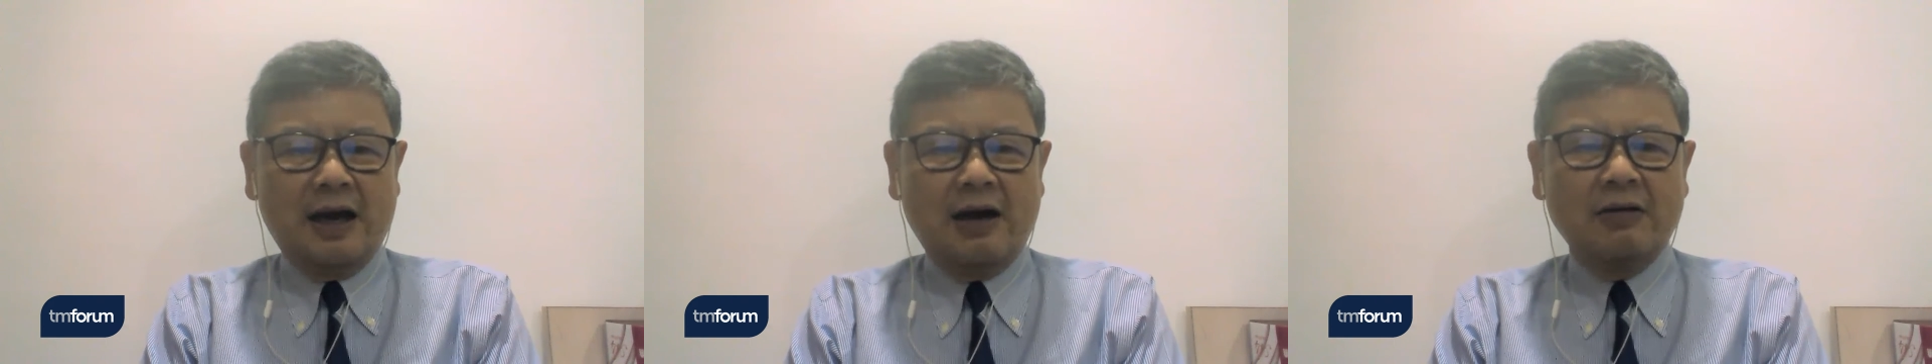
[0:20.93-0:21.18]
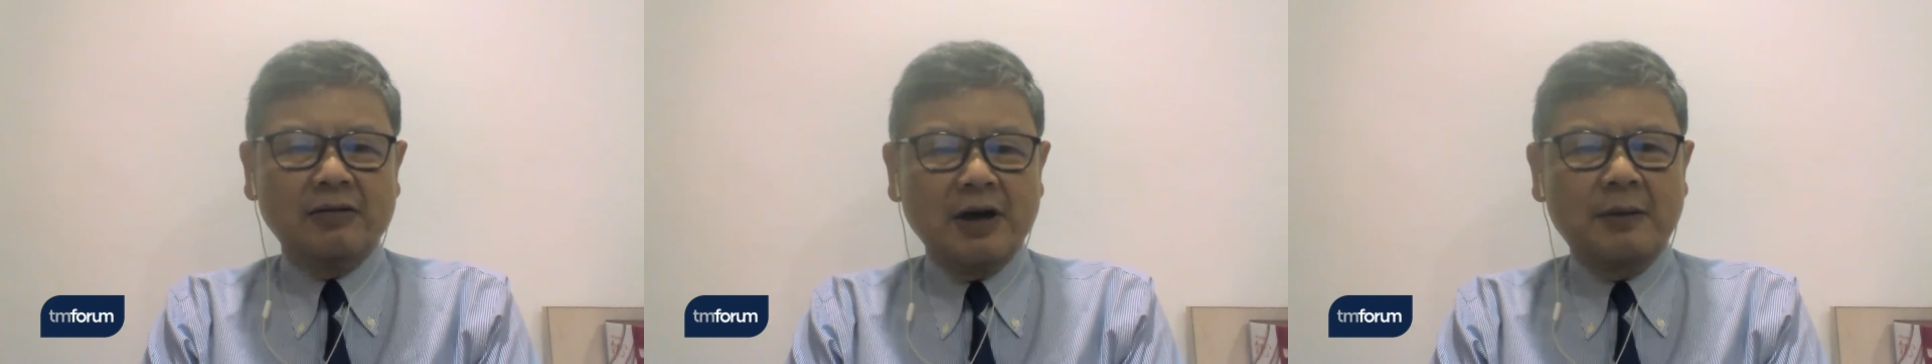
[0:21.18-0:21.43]

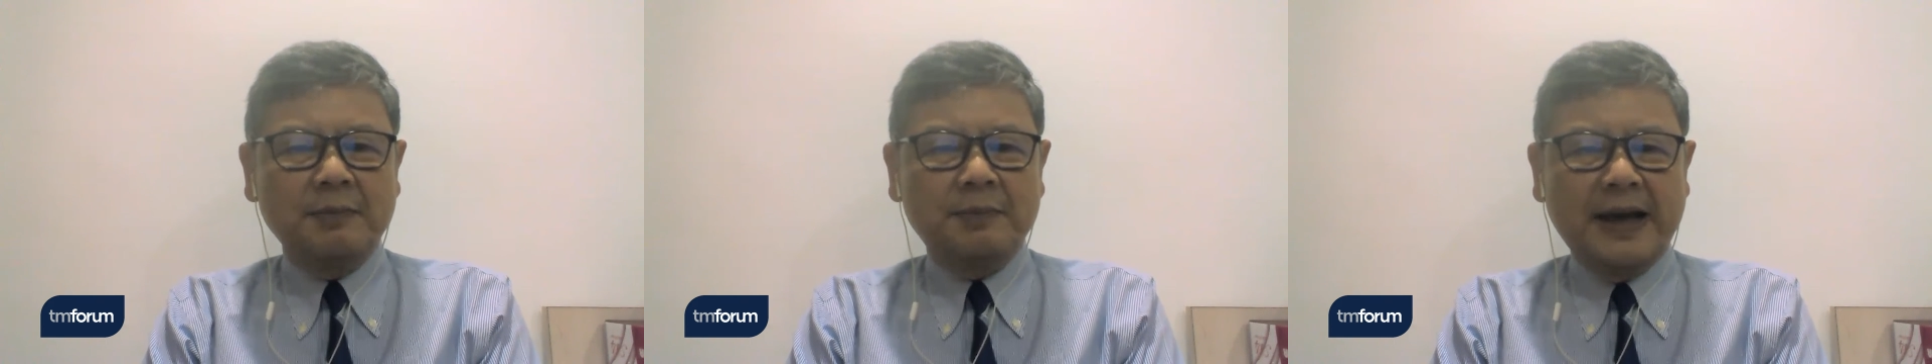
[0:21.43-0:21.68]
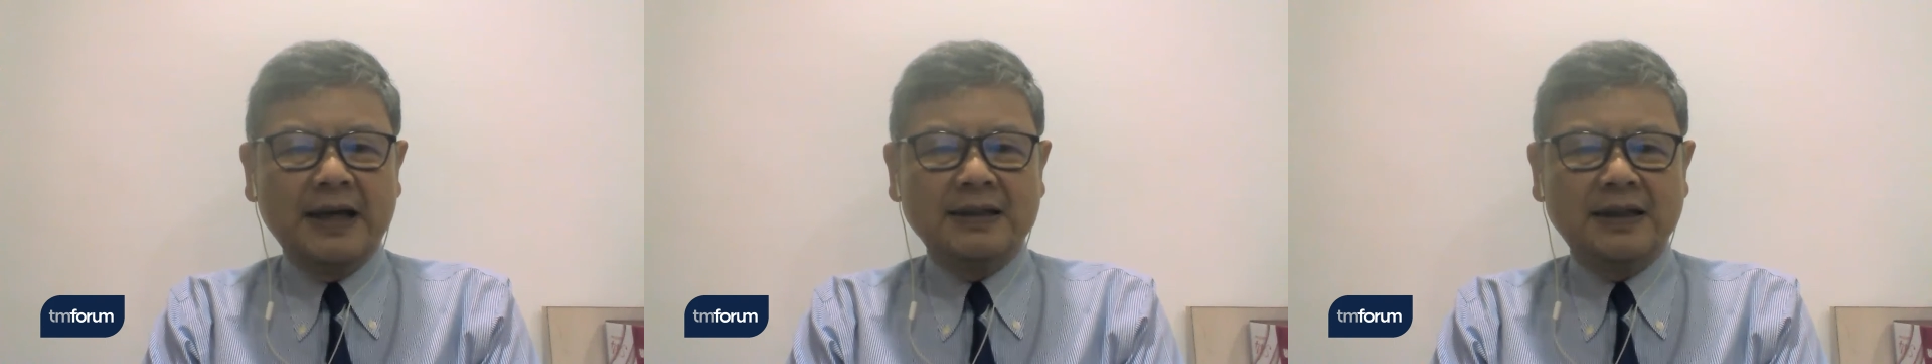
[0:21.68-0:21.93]

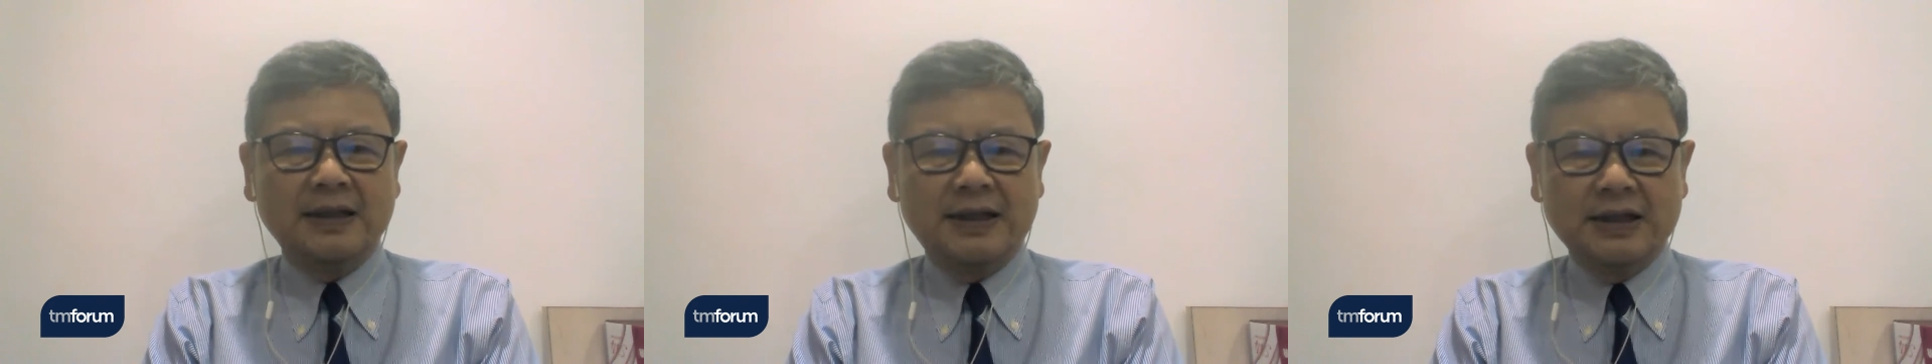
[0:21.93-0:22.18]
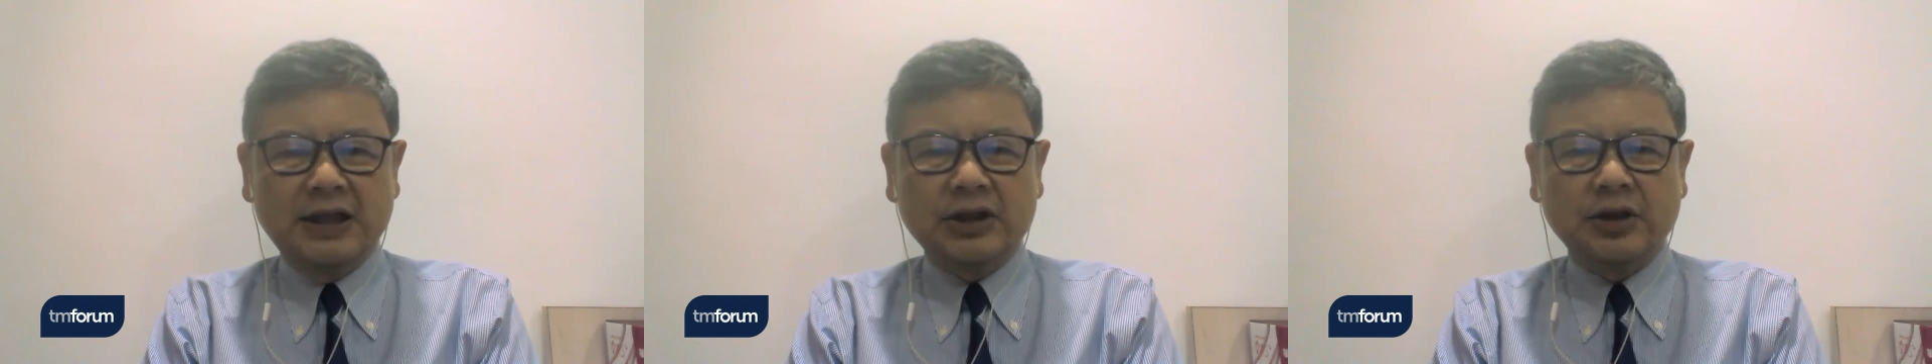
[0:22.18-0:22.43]
outcome-based
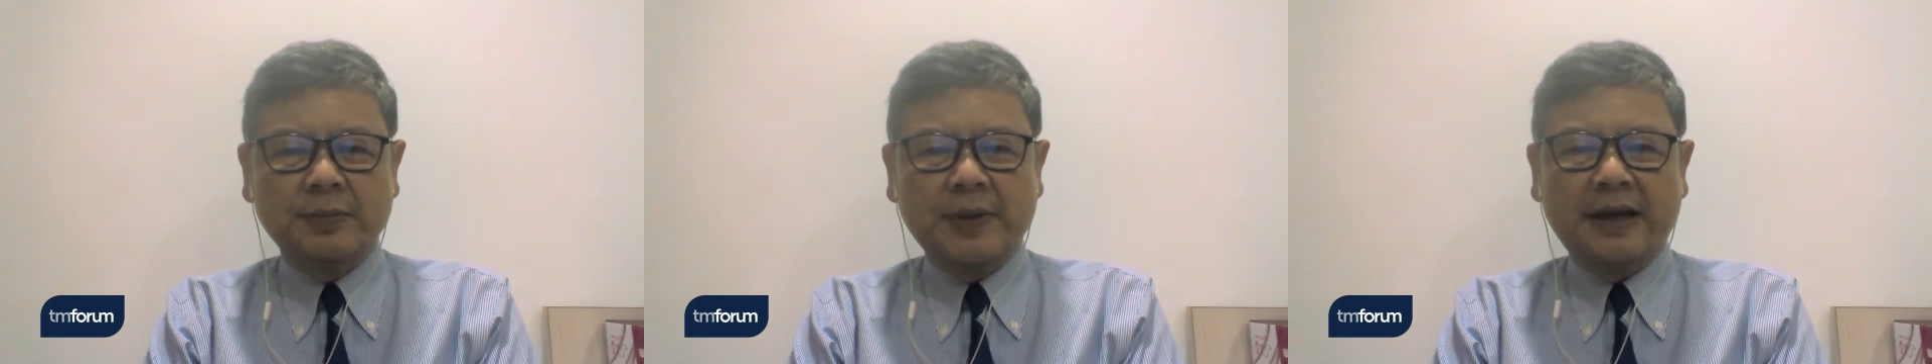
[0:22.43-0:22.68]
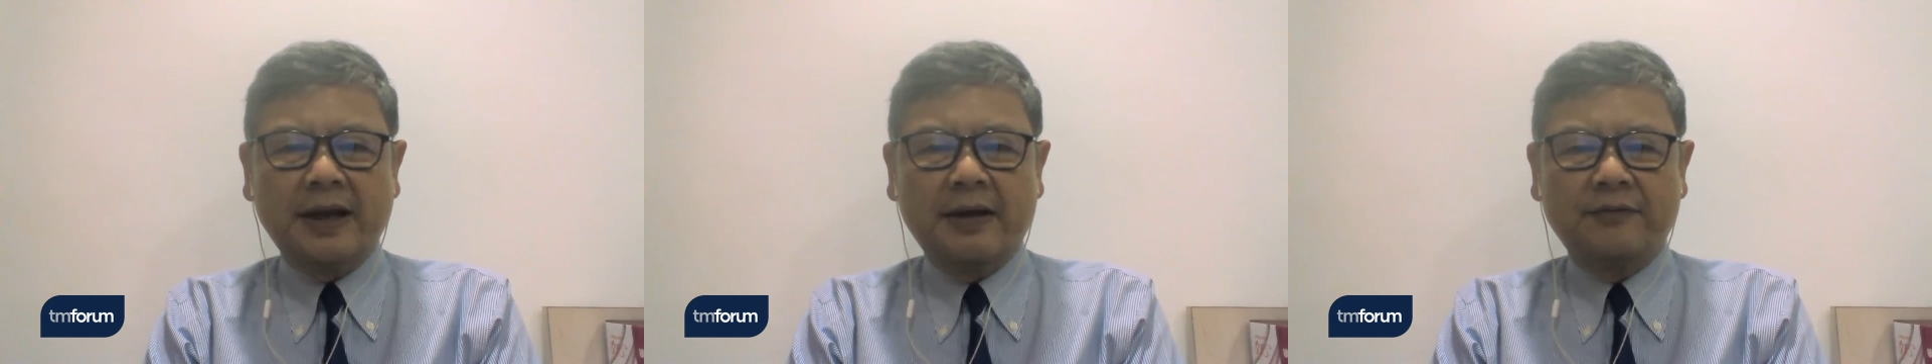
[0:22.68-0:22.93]

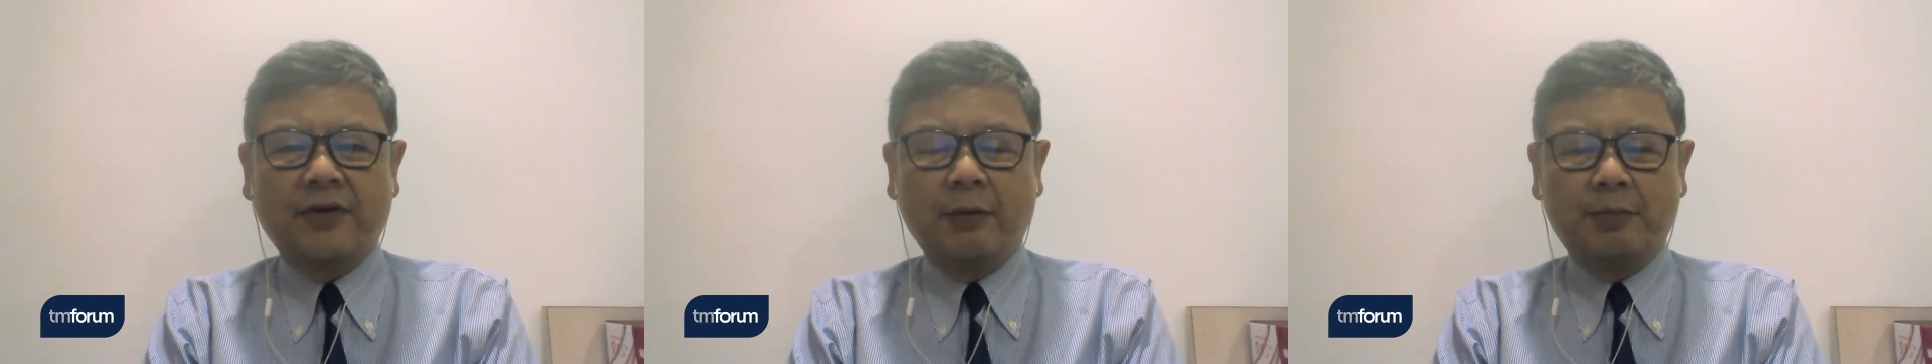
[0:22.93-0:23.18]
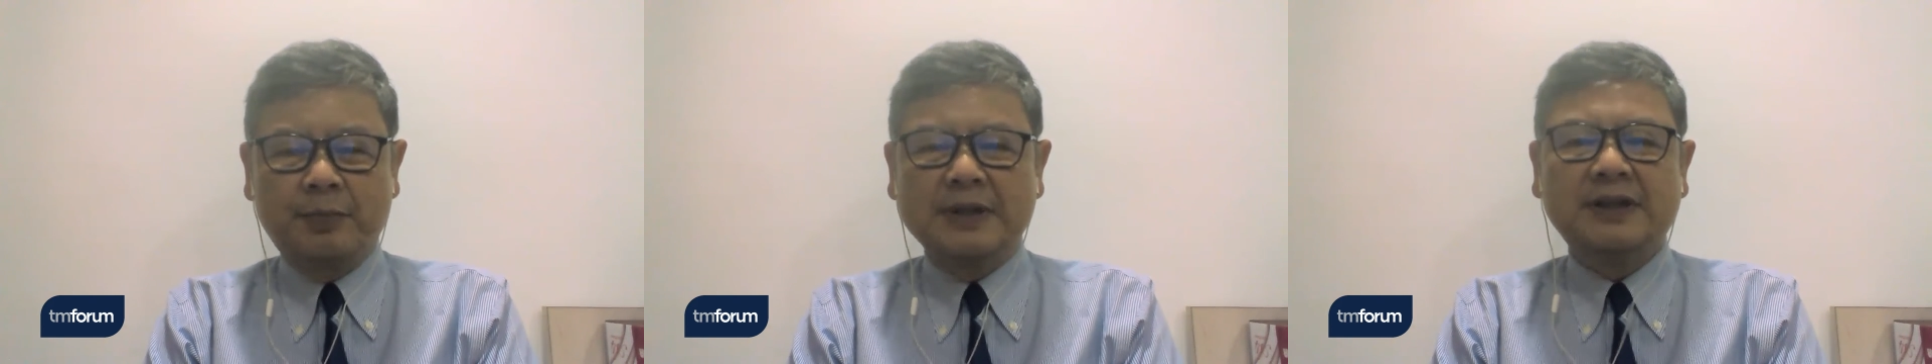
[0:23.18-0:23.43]
decision-making
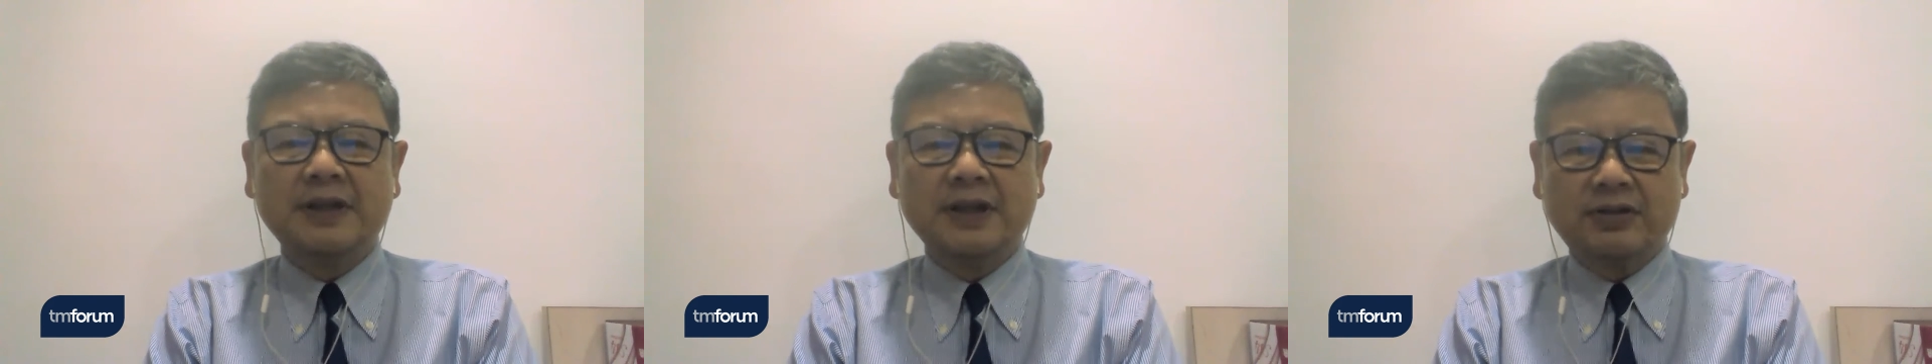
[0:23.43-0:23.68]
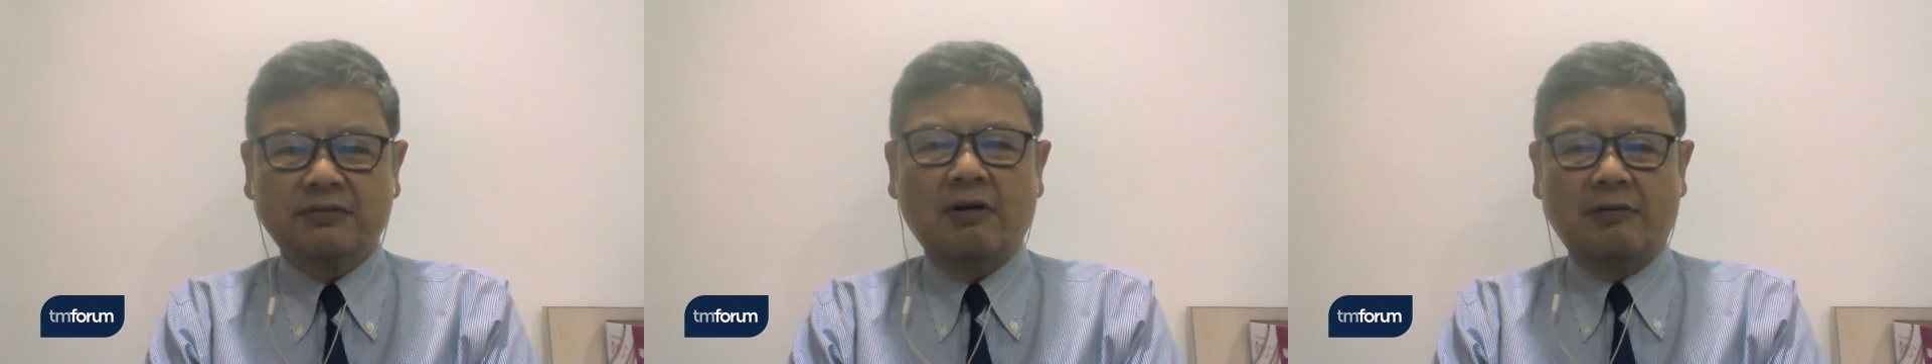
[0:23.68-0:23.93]
for
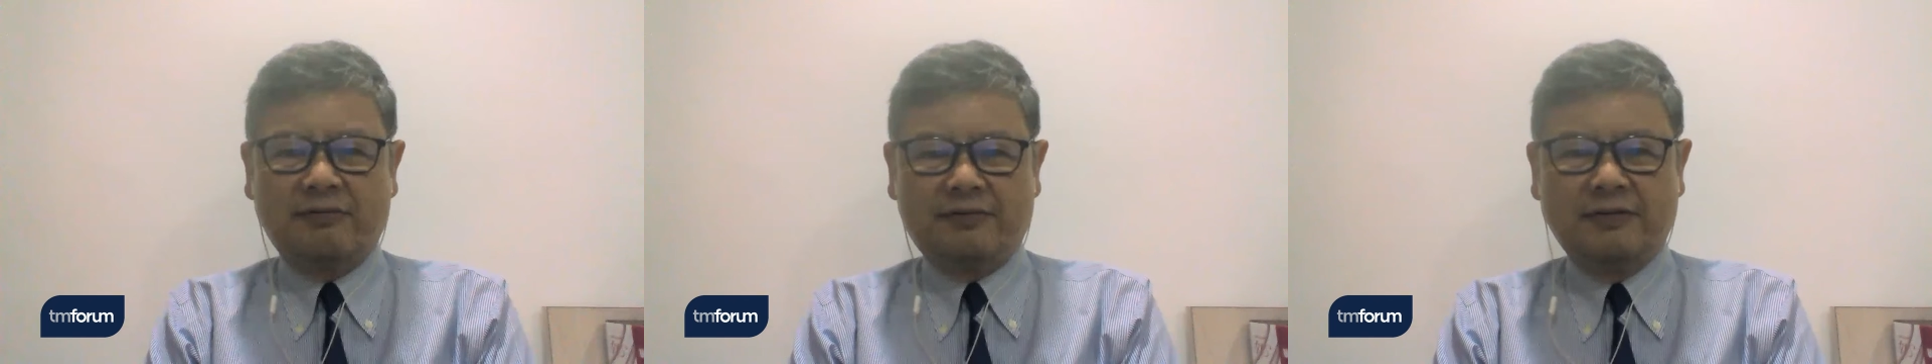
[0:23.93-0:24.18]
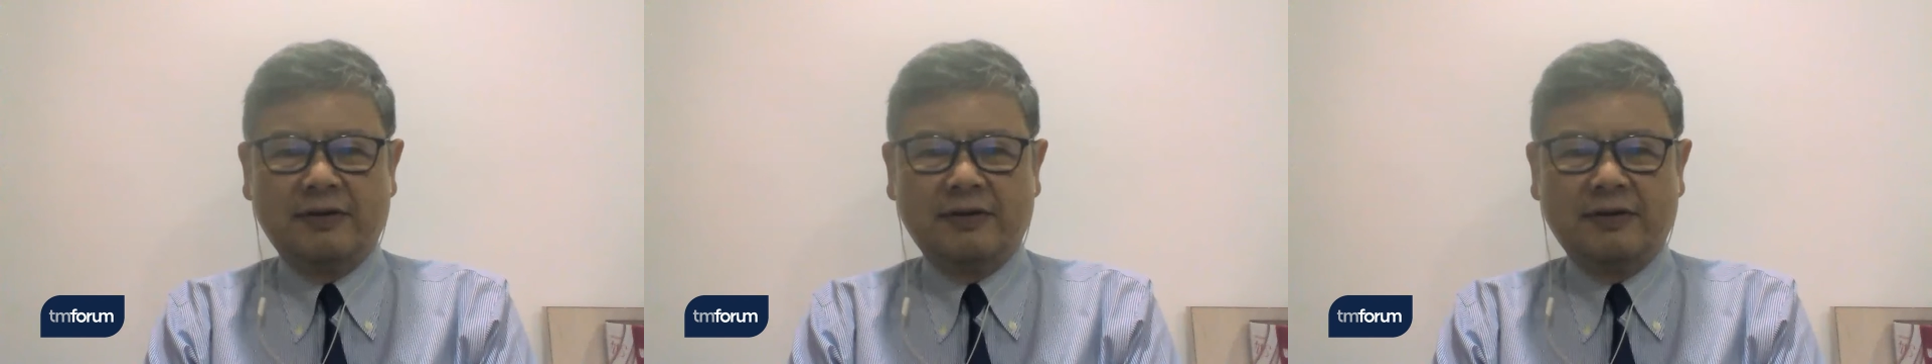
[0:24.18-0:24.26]
business growth.